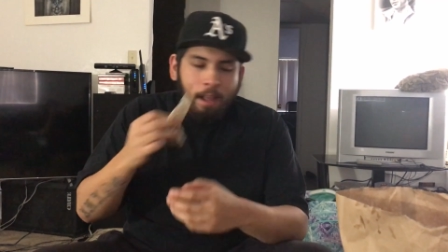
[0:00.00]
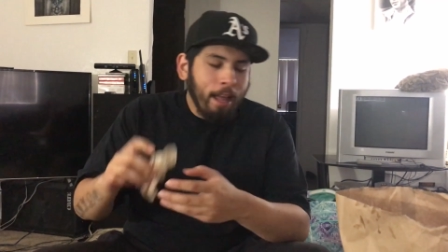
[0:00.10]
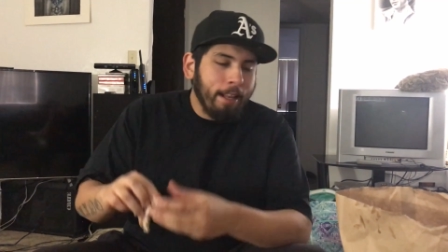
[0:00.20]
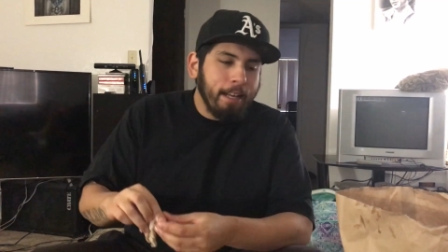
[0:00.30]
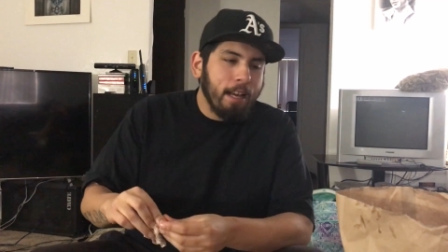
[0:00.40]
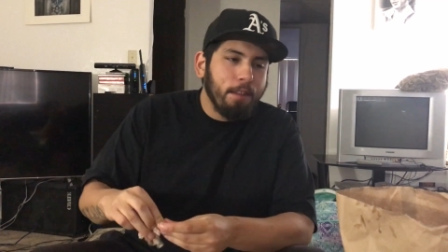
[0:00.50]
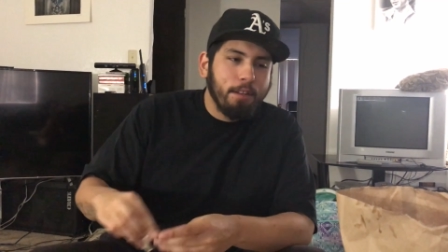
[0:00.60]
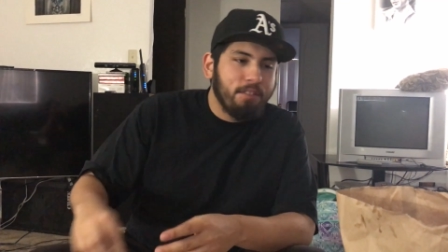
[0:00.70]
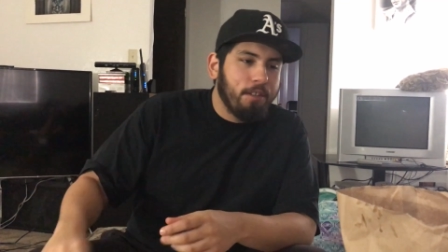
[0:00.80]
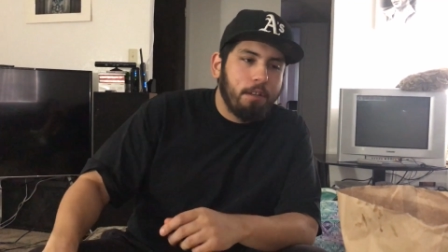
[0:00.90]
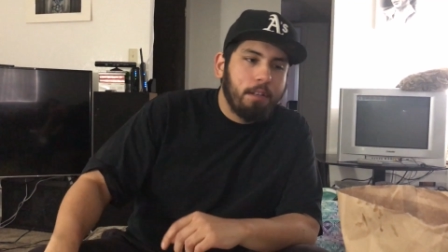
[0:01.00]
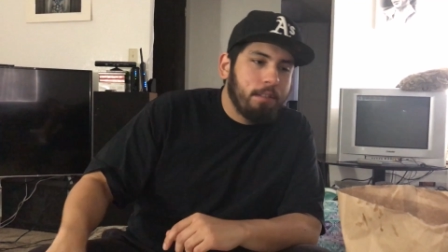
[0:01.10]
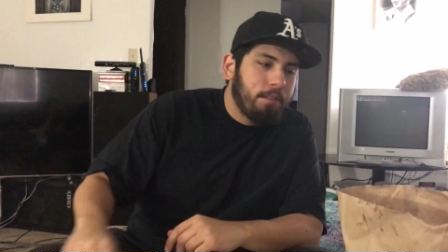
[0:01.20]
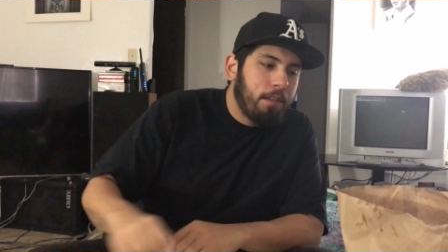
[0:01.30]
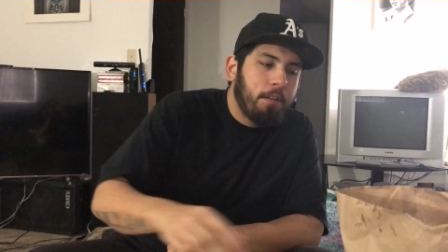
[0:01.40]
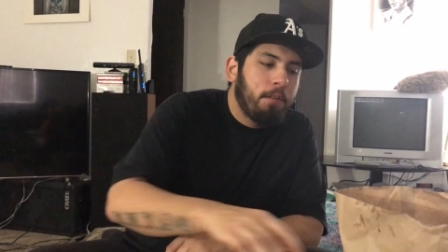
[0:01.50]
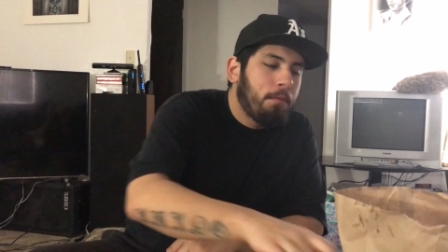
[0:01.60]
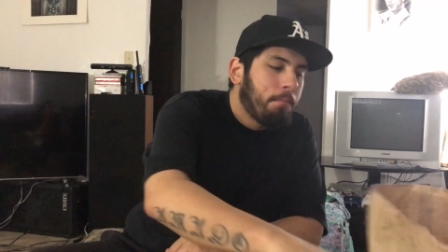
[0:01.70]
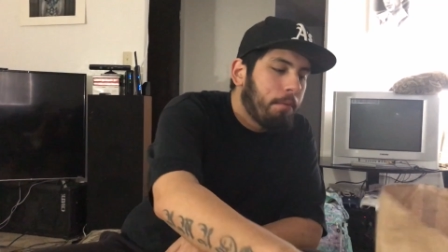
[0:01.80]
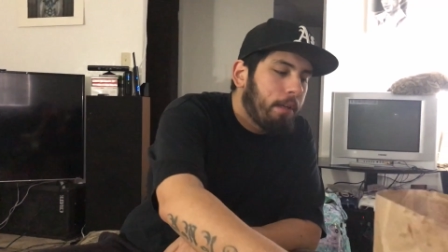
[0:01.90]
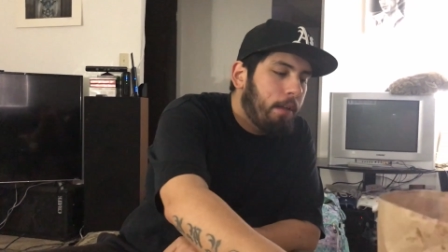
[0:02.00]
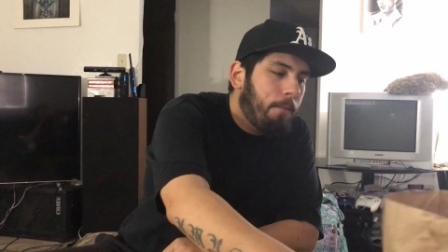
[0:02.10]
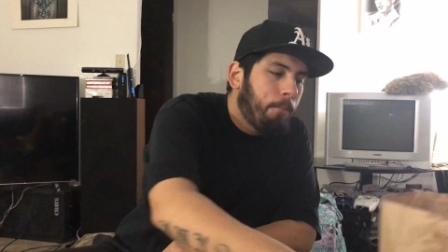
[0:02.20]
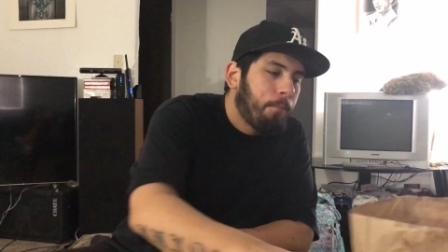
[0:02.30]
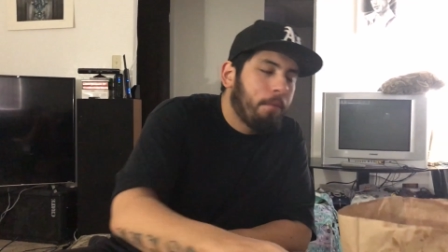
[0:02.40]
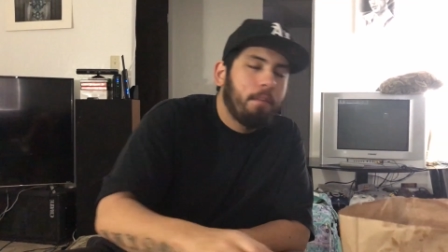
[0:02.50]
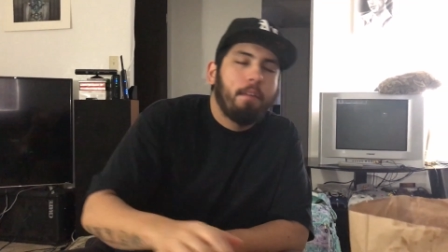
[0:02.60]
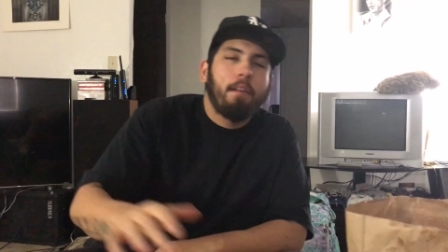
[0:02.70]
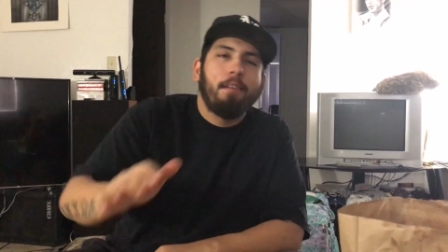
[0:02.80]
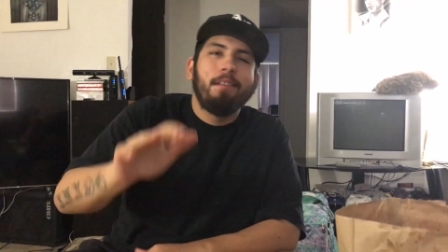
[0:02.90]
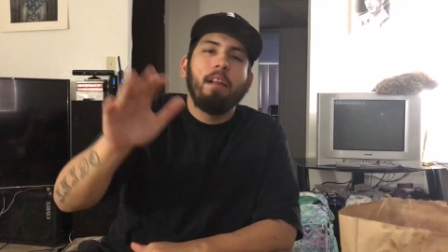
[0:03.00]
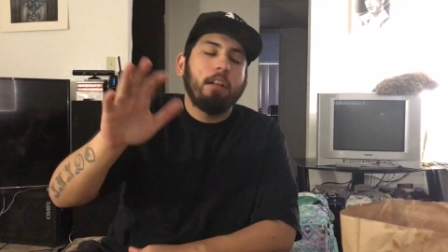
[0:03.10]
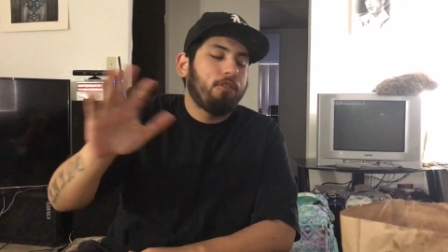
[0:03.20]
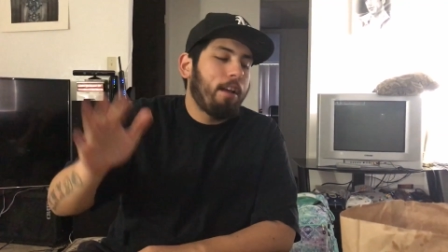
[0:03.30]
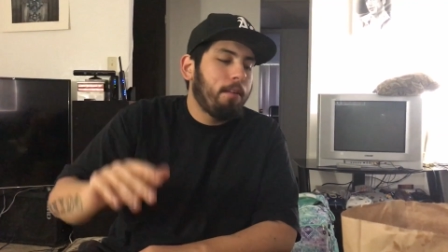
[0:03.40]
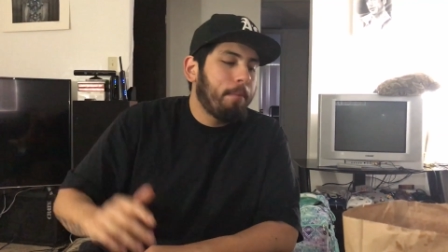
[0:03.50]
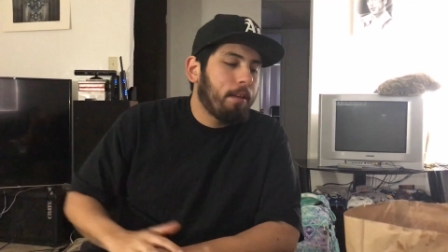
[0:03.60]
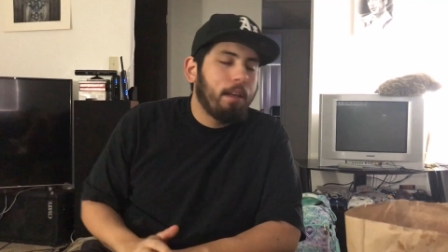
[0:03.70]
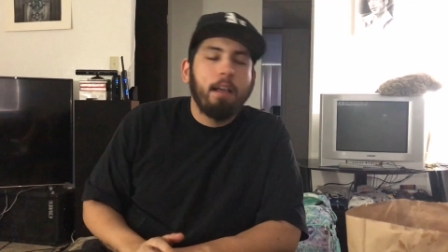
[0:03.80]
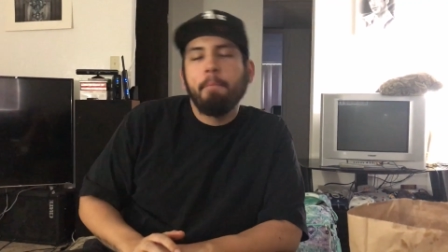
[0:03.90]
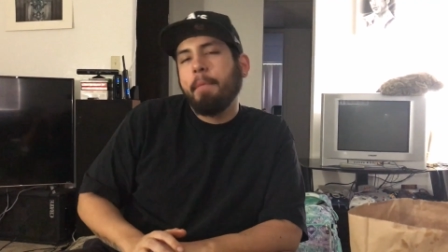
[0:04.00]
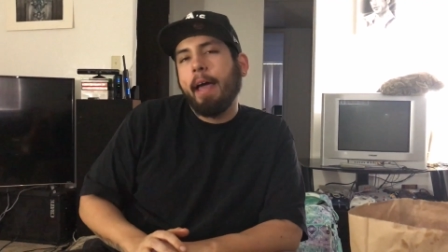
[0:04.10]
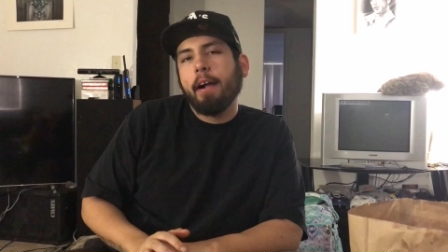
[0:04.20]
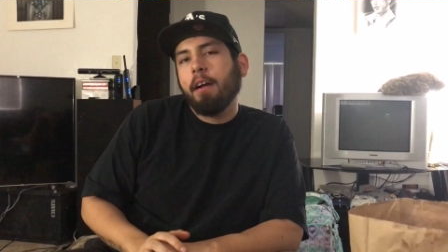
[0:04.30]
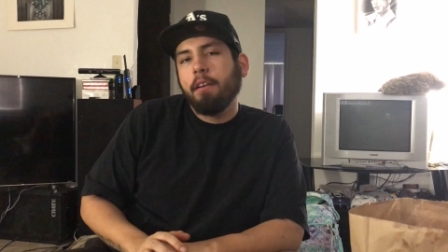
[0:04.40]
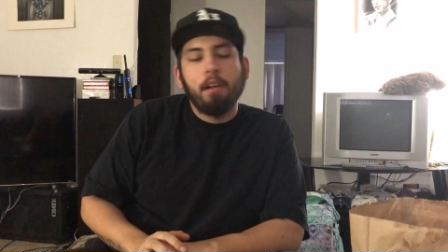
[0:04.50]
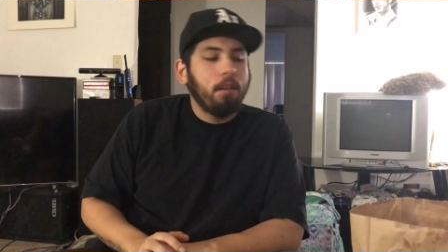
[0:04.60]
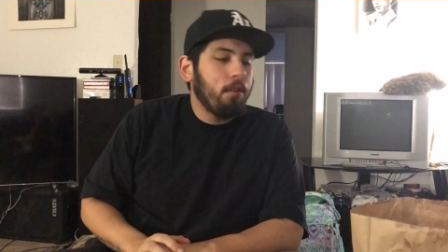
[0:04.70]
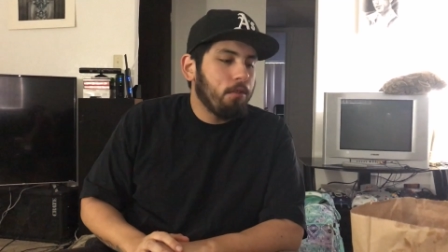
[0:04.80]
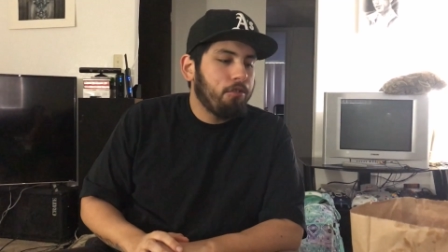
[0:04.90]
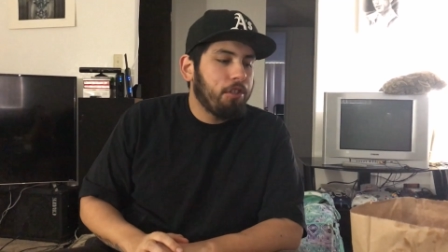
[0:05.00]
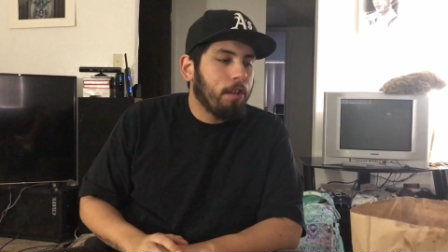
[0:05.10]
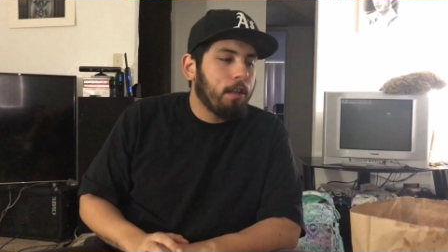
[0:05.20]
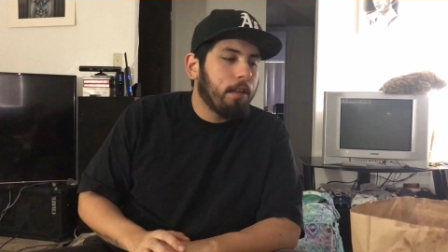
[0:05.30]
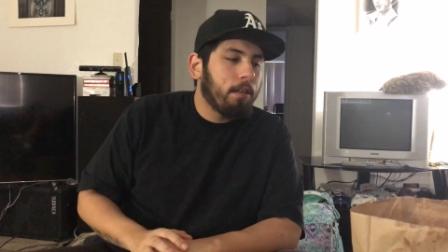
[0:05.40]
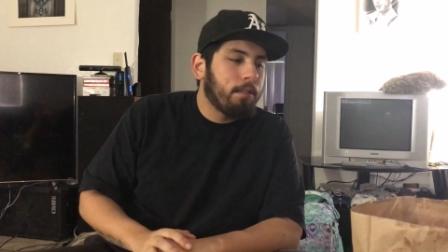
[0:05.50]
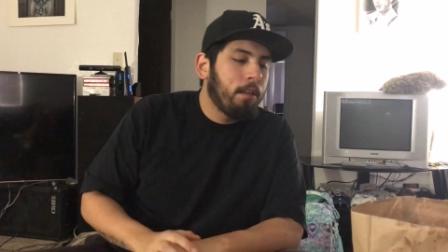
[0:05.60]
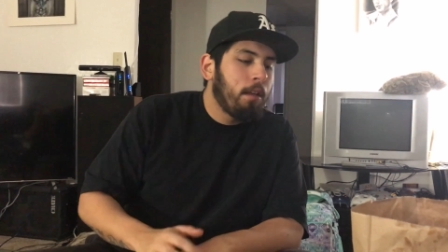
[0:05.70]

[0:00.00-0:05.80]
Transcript: I like other sodas too, but I try to been cutting back on all those sugars.